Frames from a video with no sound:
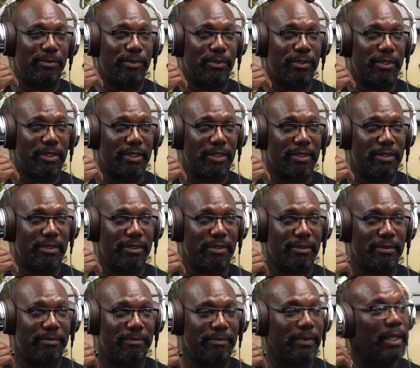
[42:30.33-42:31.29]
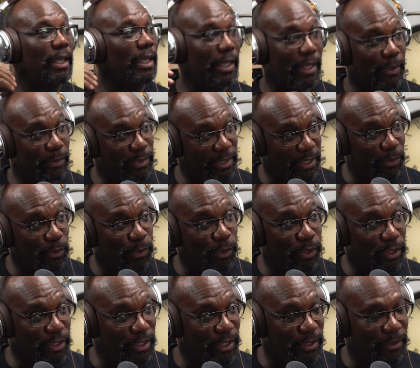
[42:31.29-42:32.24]
Awards? It was an
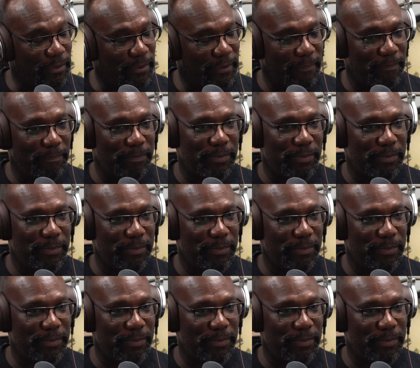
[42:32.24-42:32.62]
award show.